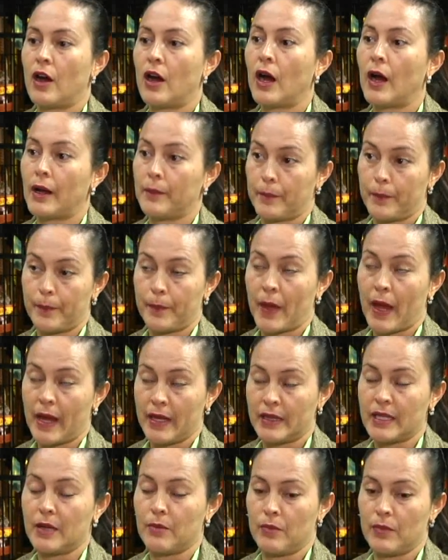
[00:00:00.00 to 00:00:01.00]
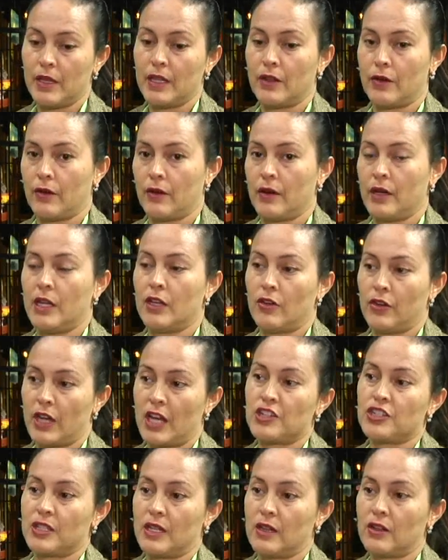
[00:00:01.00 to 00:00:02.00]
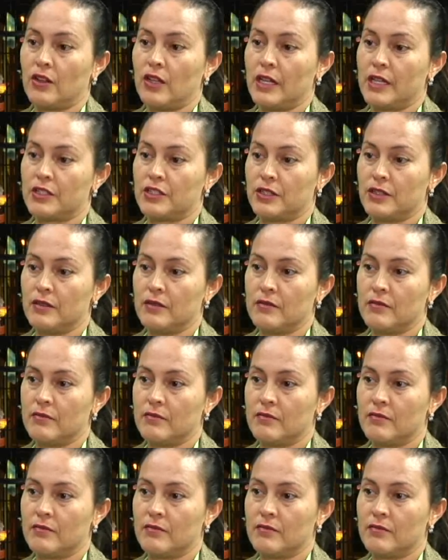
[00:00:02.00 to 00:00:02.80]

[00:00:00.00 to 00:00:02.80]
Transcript: item in our national collection.